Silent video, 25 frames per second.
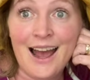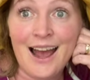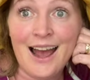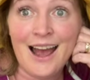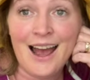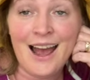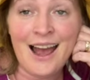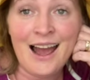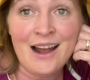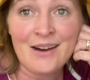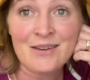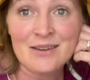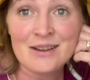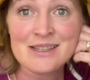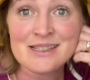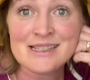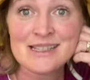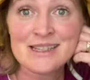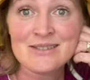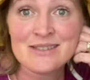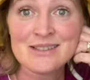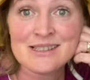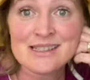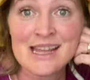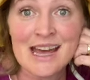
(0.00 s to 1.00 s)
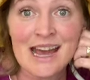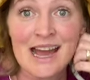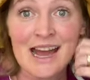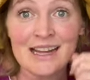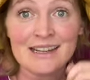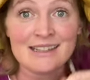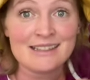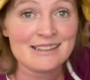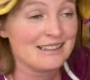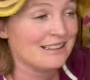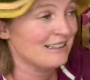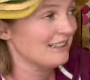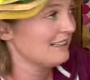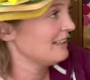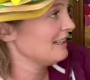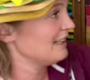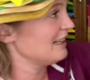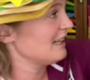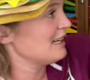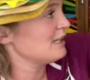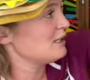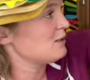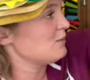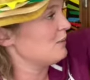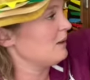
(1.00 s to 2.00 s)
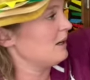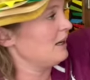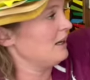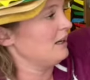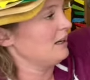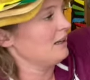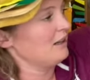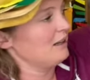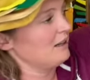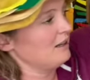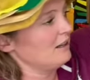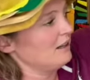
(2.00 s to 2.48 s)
How easy was that? Guess what?